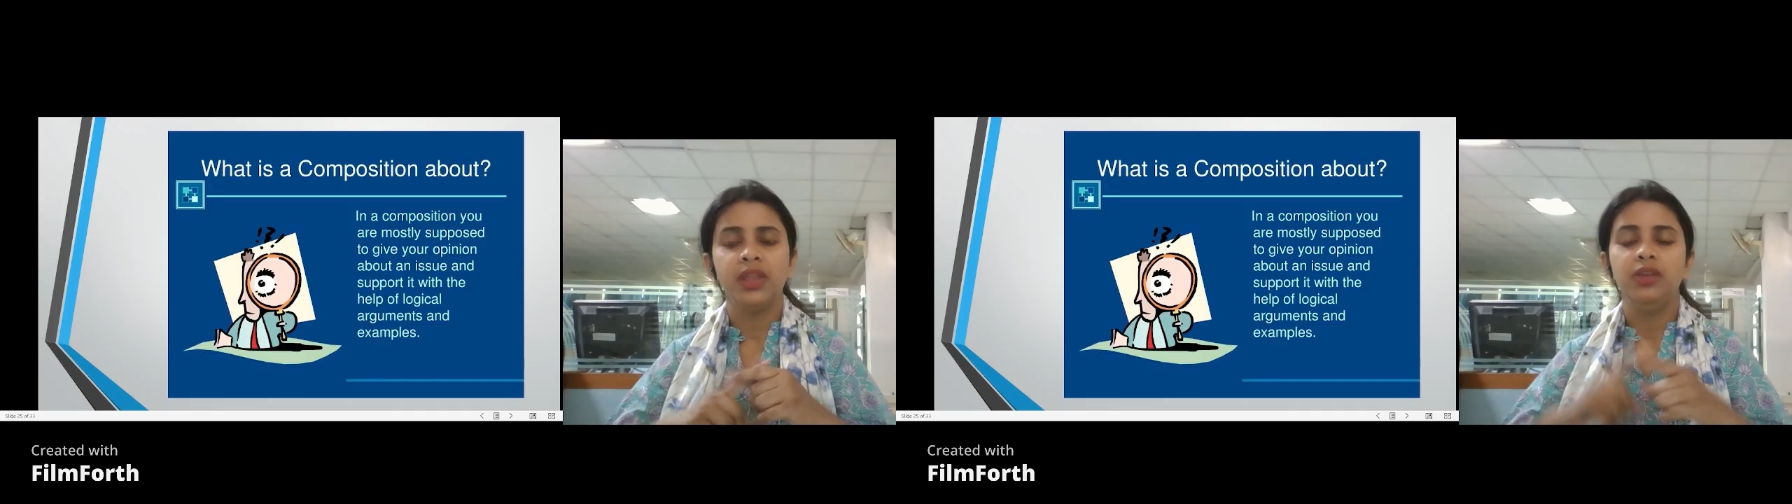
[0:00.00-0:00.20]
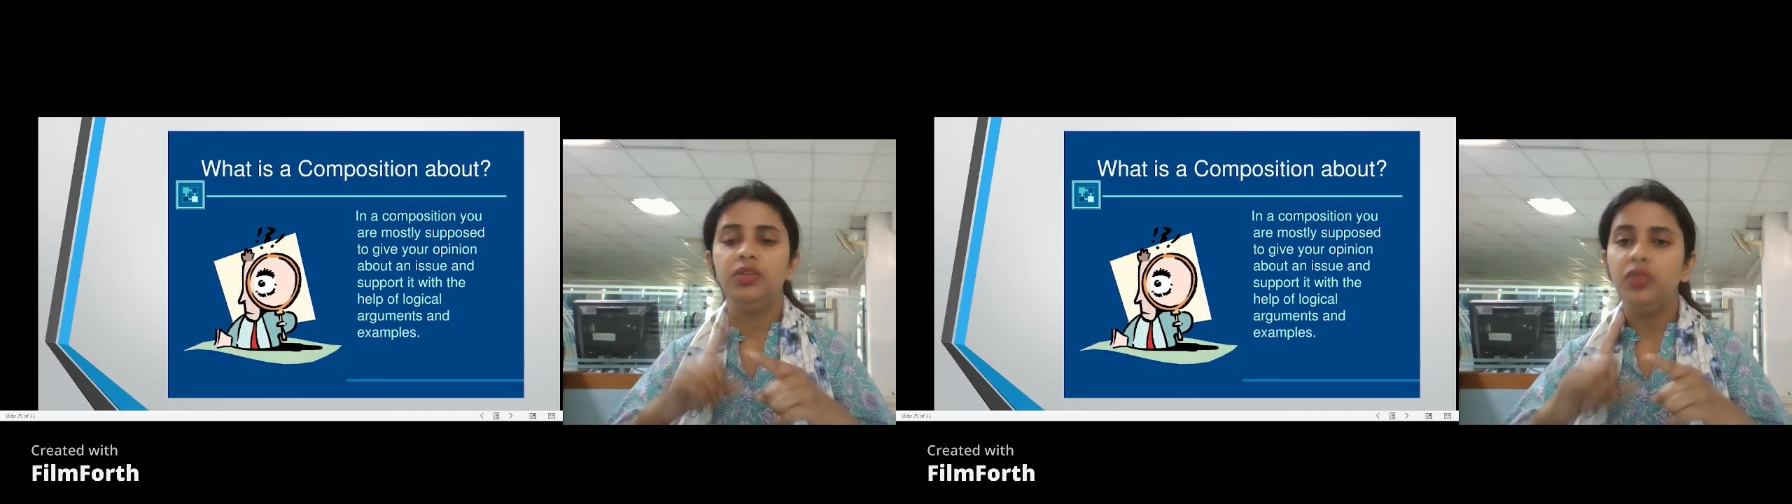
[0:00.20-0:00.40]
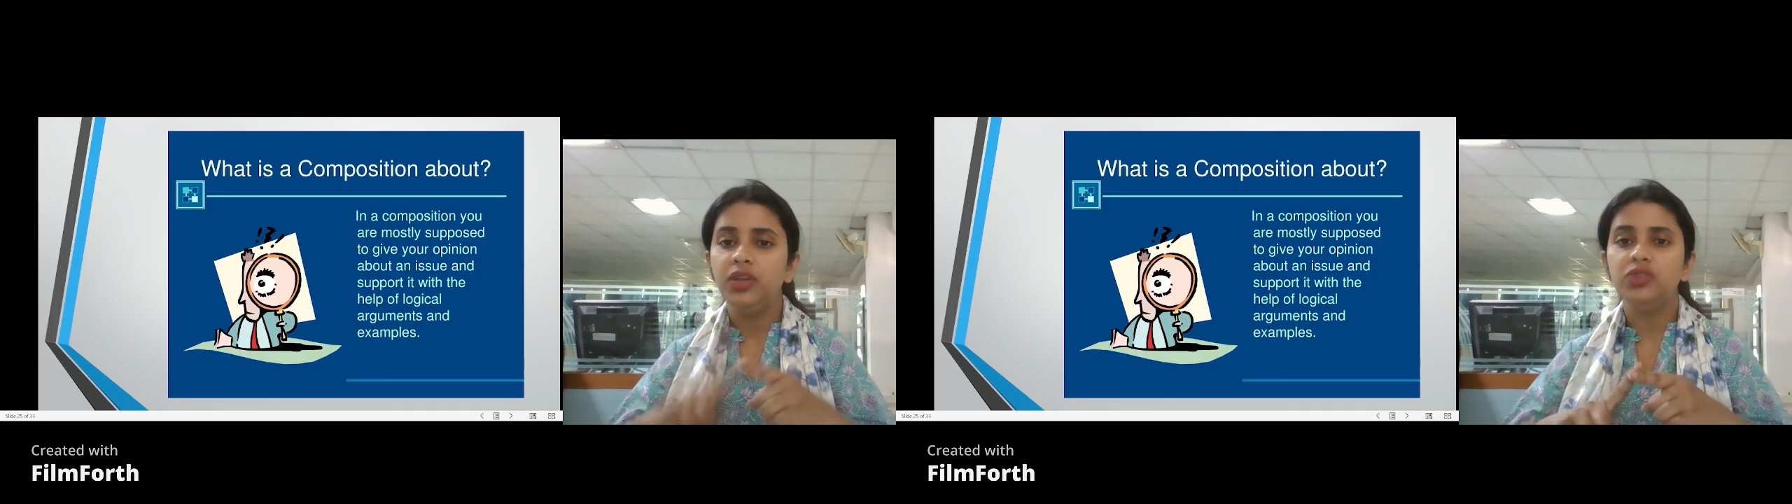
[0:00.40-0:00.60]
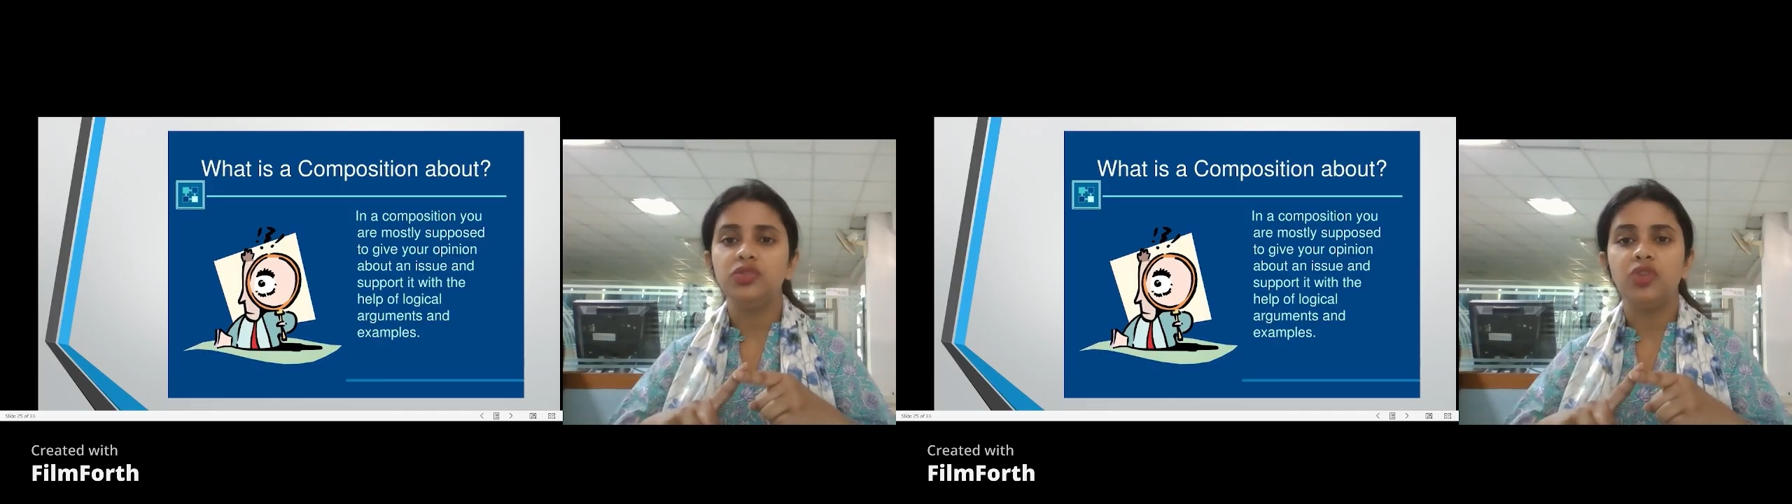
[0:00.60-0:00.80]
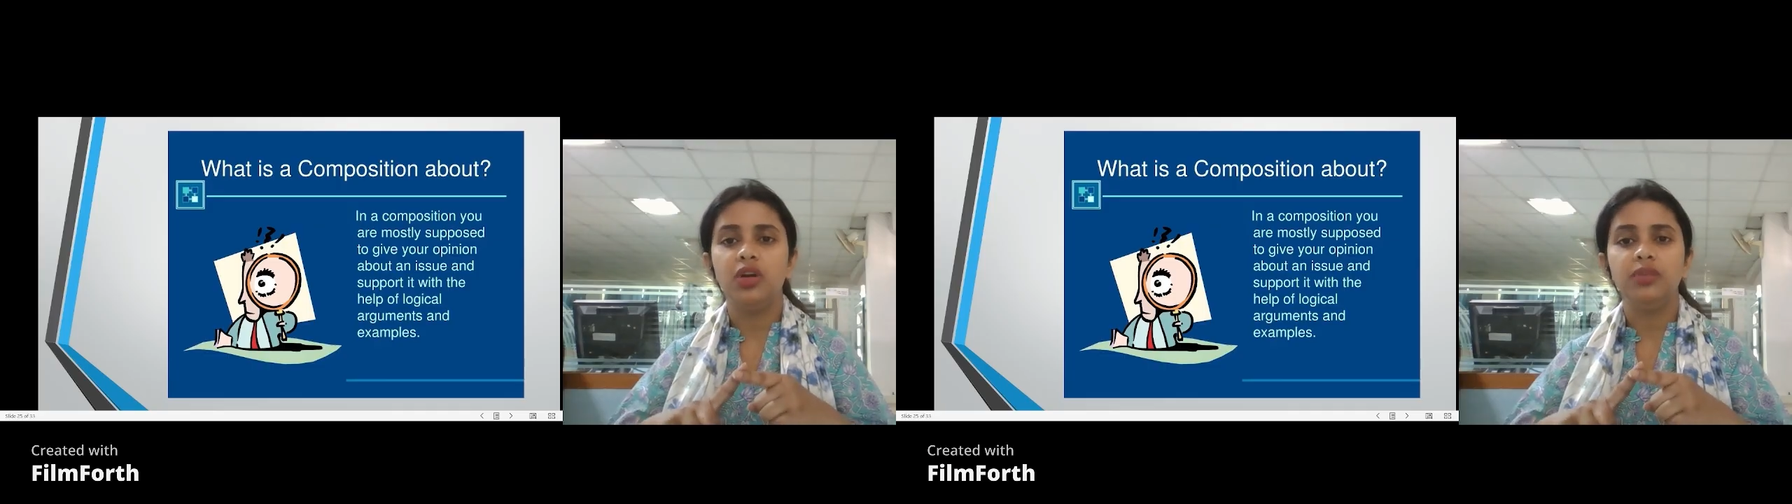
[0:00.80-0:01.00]
You're going to
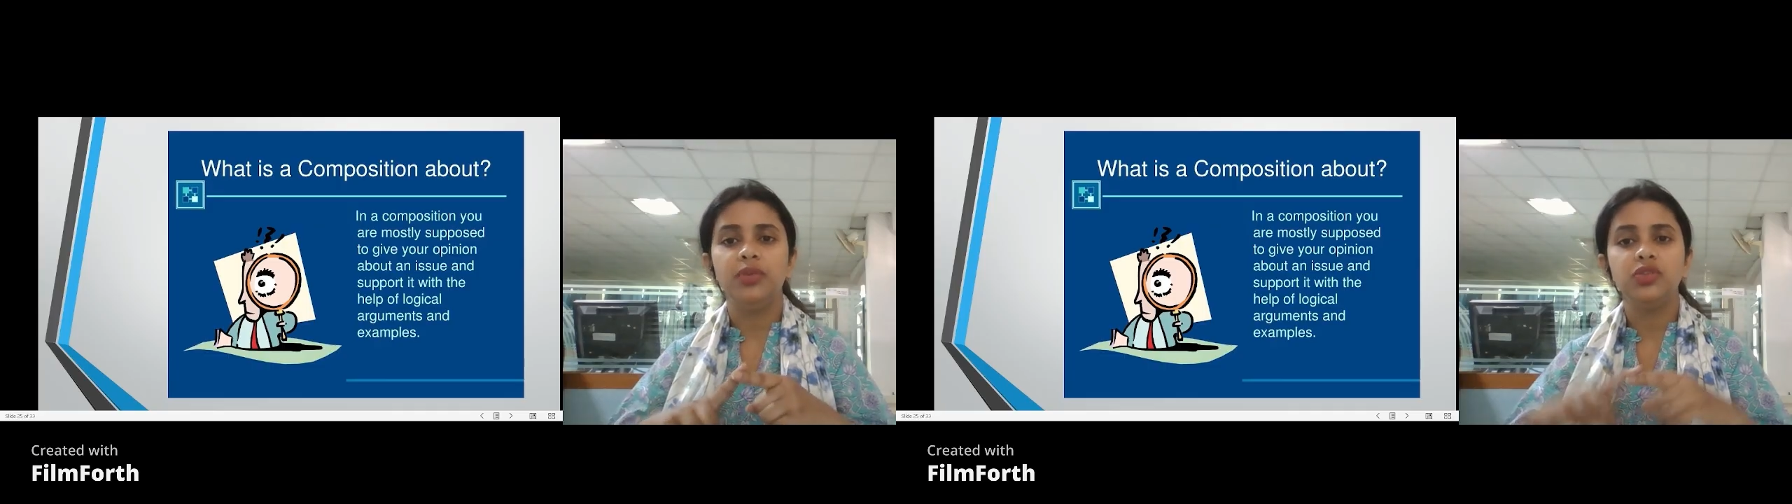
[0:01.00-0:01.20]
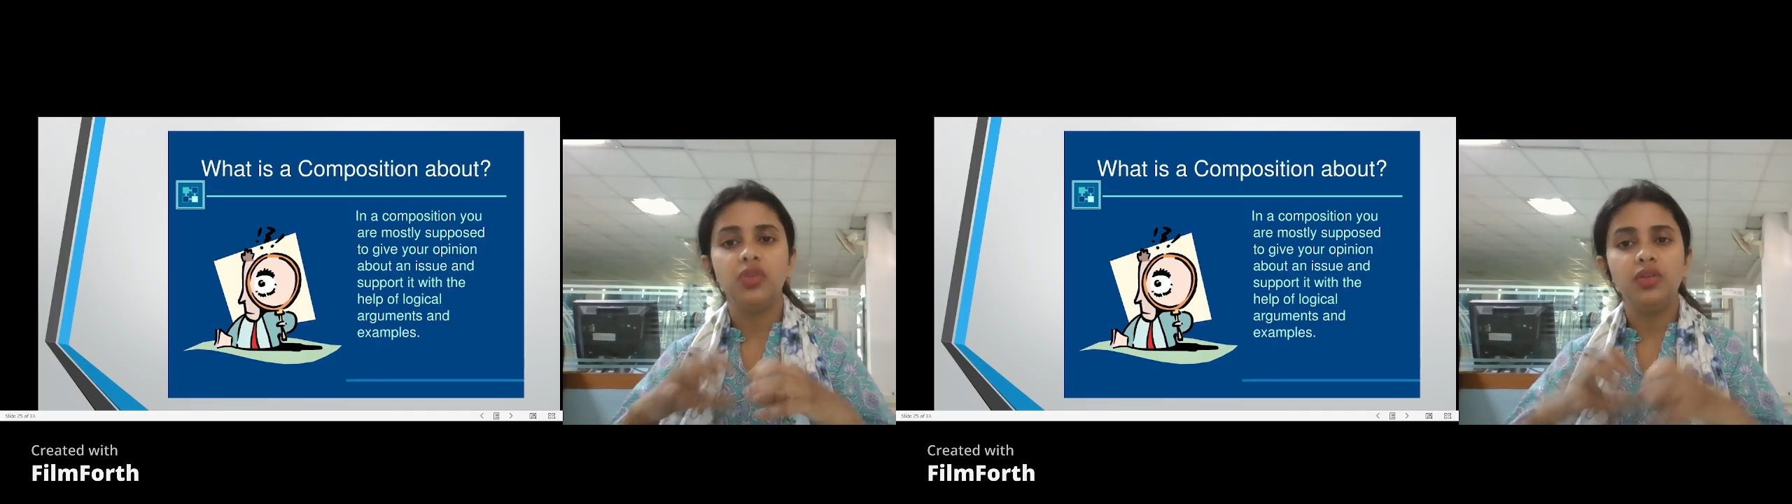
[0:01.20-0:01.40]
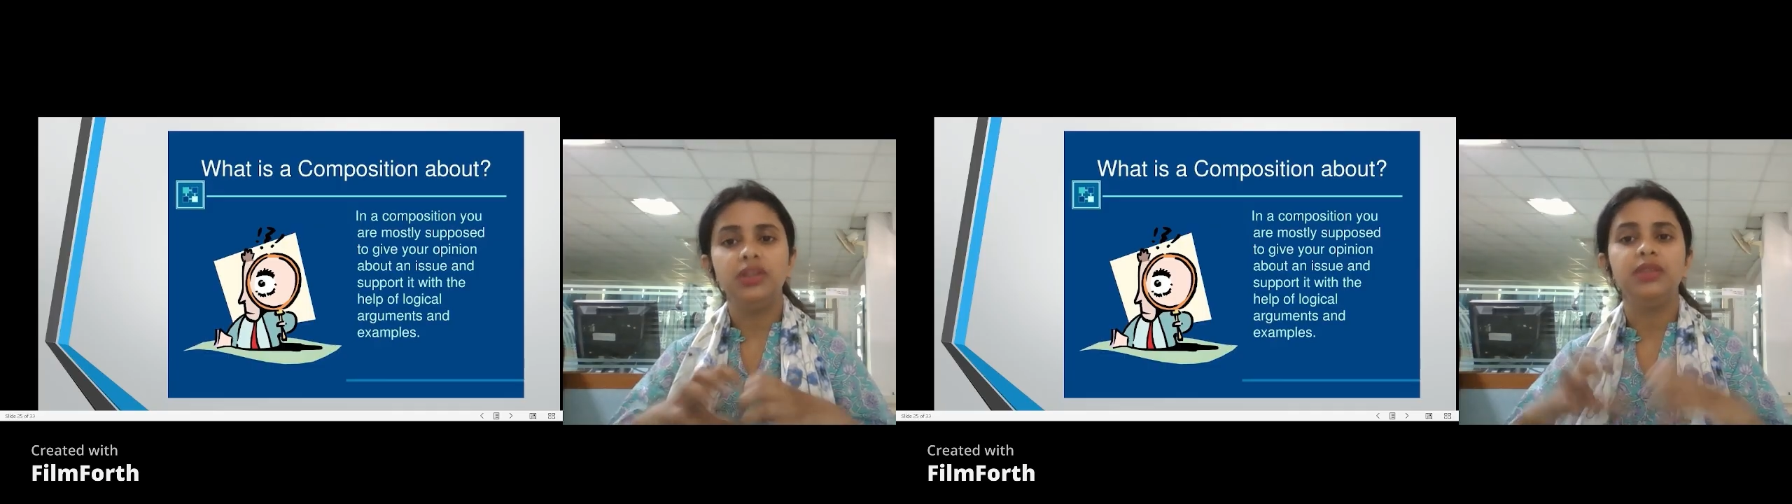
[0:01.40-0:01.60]
talk about all